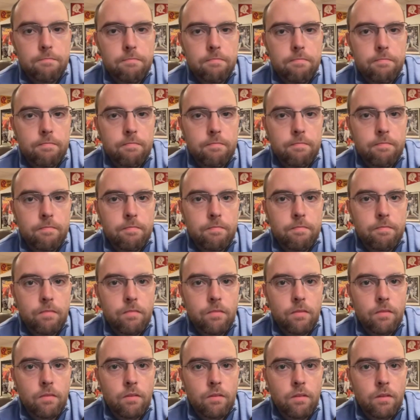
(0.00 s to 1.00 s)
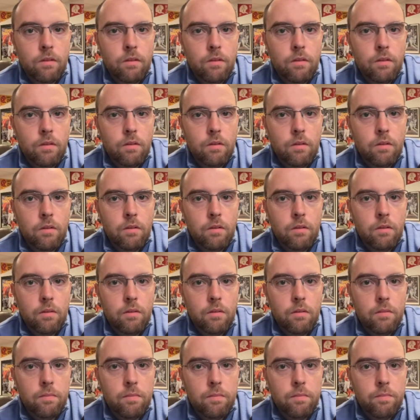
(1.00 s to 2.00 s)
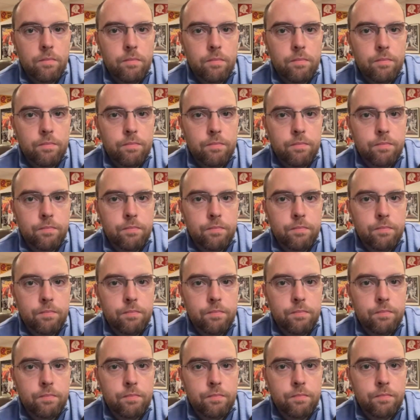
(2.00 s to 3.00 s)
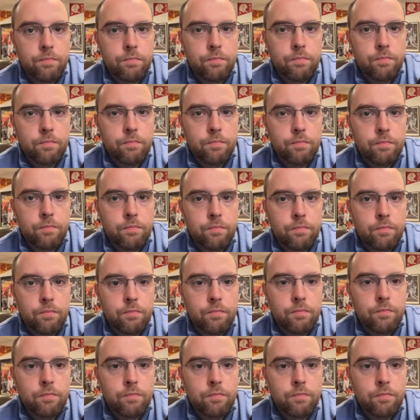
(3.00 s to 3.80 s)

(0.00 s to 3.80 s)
The person shown says nothing.